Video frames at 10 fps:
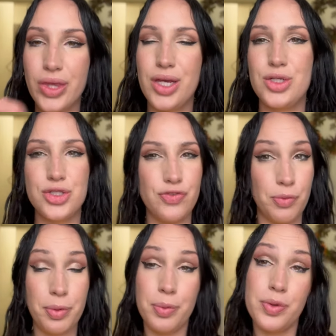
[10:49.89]
usually for
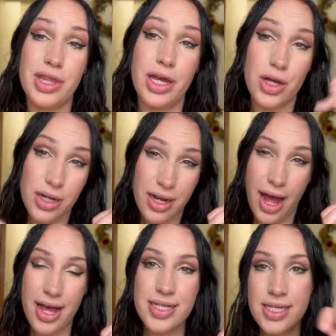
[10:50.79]
people with like hooded
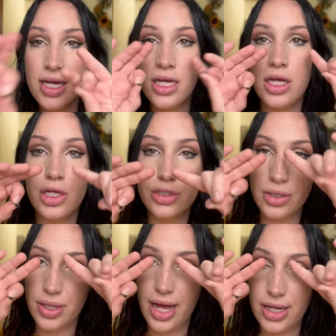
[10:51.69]
eyes,
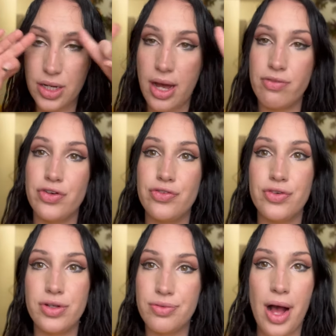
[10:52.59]
so that you don't have a
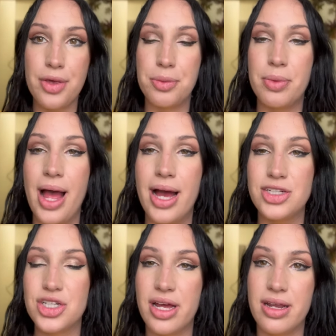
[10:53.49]
full volume
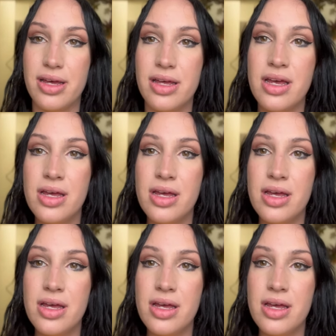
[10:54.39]
lash kind of